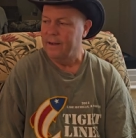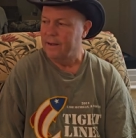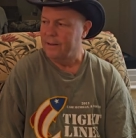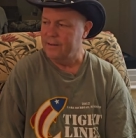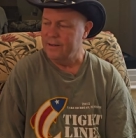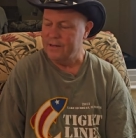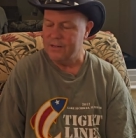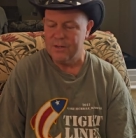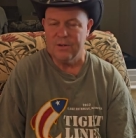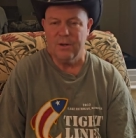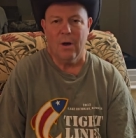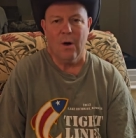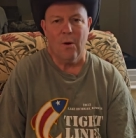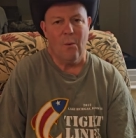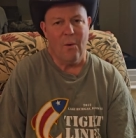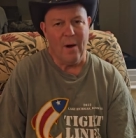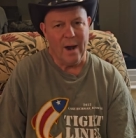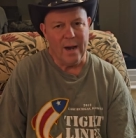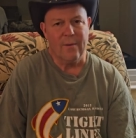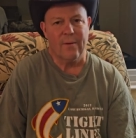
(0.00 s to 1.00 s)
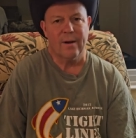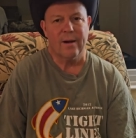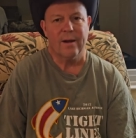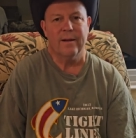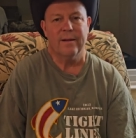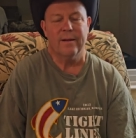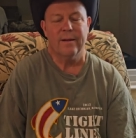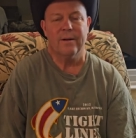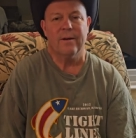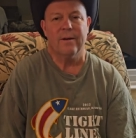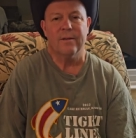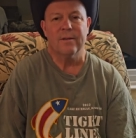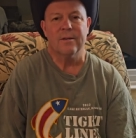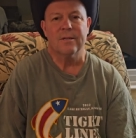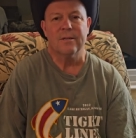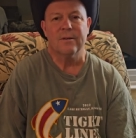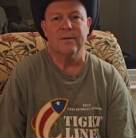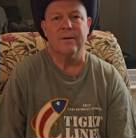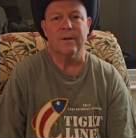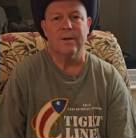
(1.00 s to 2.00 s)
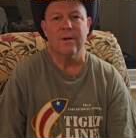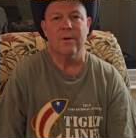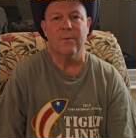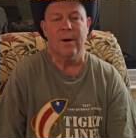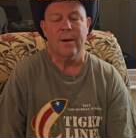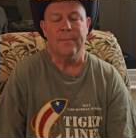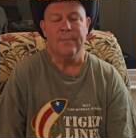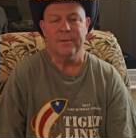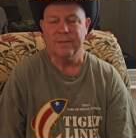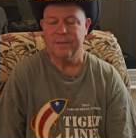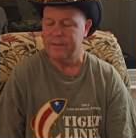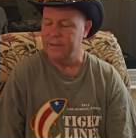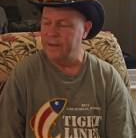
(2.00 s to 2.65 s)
there's no way we're going to hit all those nuclear weapons.